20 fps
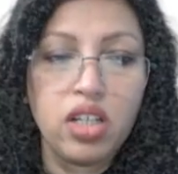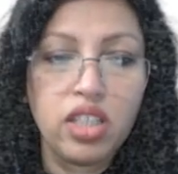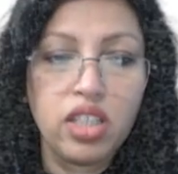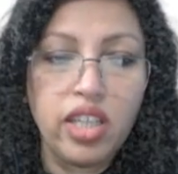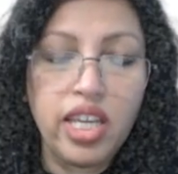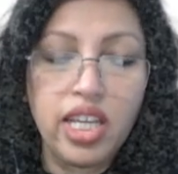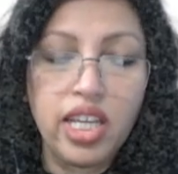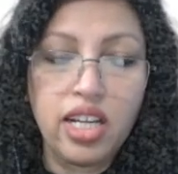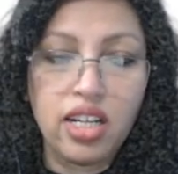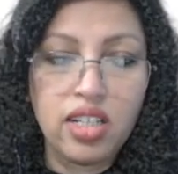
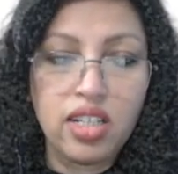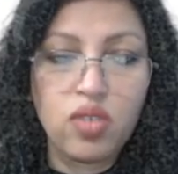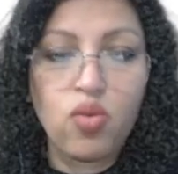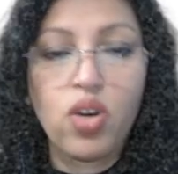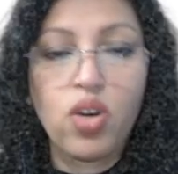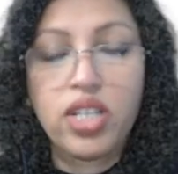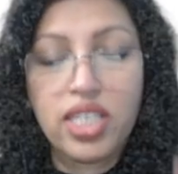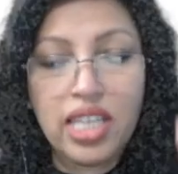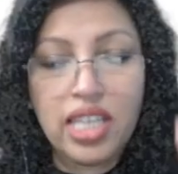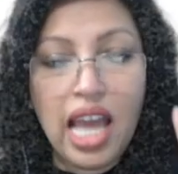thinkers?
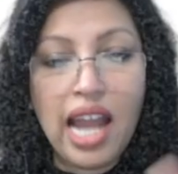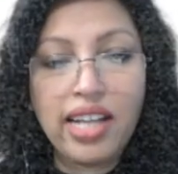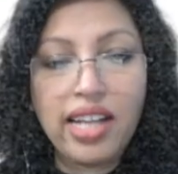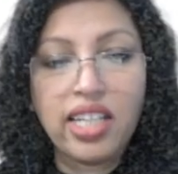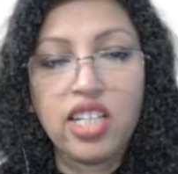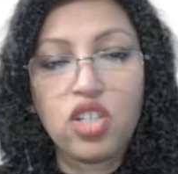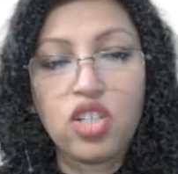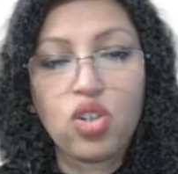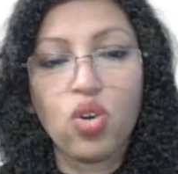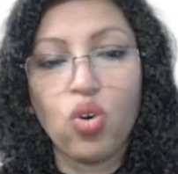Was that
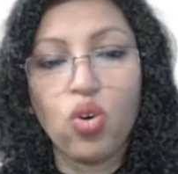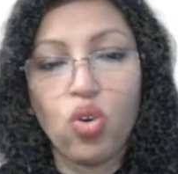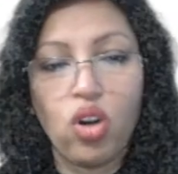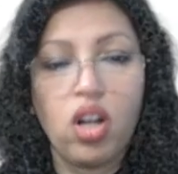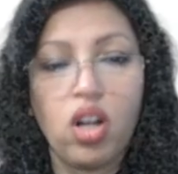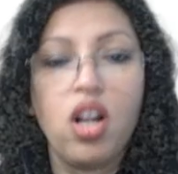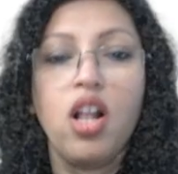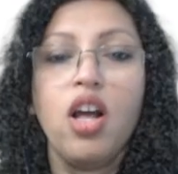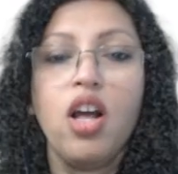his goal?